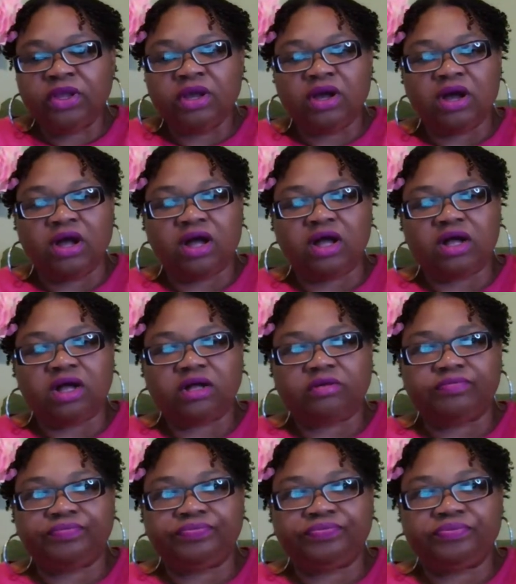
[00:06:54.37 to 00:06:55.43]

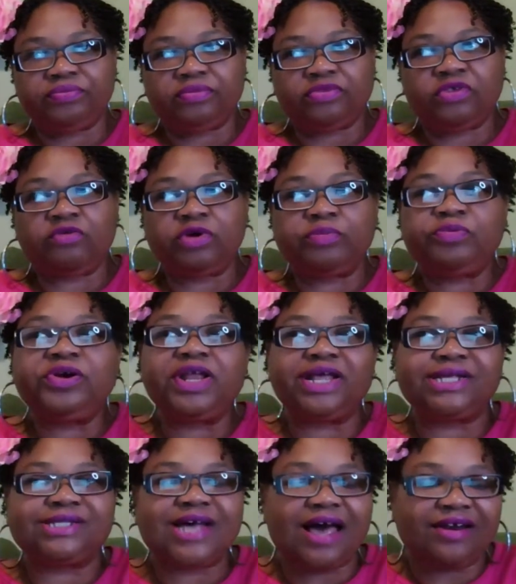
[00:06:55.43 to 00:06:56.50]
um so we're pretty
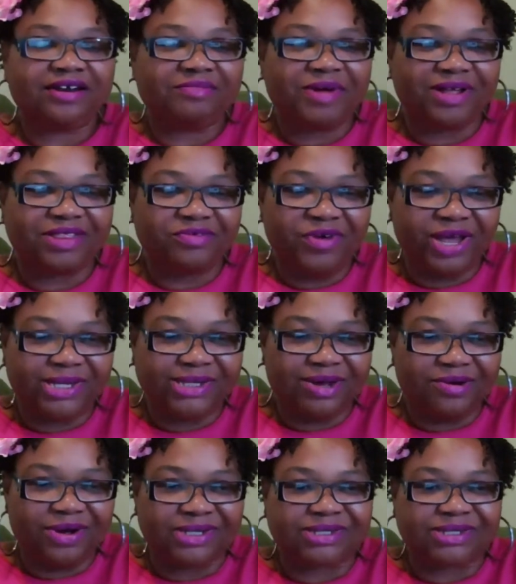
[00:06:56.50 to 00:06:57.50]
excited about the way it's going.